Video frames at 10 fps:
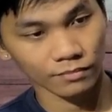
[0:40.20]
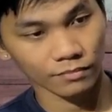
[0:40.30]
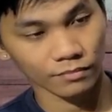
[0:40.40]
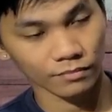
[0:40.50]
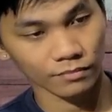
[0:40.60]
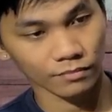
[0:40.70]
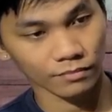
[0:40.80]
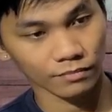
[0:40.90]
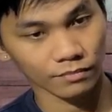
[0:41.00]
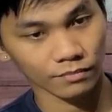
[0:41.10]

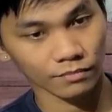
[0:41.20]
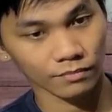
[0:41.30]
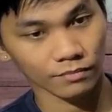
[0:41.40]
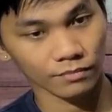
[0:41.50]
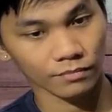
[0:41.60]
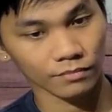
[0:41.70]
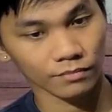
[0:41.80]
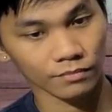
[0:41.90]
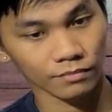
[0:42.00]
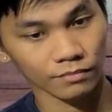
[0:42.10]

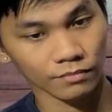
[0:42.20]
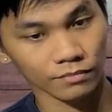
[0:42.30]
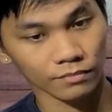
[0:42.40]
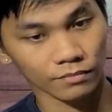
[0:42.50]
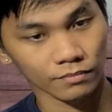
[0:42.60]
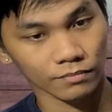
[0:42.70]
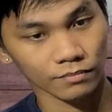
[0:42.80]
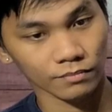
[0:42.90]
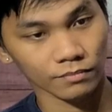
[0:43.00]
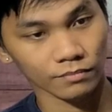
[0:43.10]

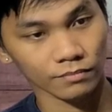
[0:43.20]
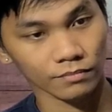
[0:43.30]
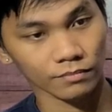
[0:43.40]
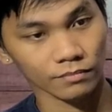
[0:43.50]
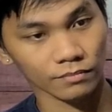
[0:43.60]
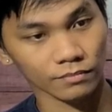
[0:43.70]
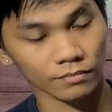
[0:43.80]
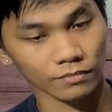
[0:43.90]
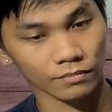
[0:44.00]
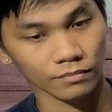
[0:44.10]

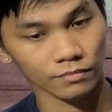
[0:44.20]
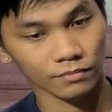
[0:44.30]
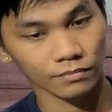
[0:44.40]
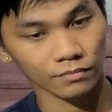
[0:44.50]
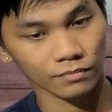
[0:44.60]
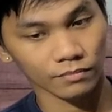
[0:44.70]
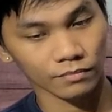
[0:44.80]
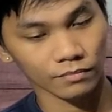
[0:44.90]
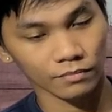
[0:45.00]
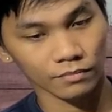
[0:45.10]

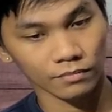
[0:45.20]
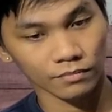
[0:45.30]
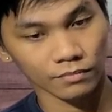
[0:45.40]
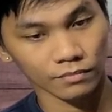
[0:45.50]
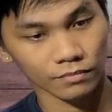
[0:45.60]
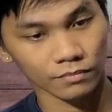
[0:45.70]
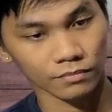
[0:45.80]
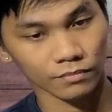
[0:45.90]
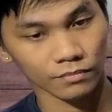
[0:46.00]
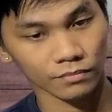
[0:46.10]

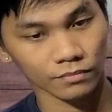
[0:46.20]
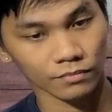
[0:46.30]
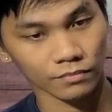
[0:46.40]
This person isn't speaking.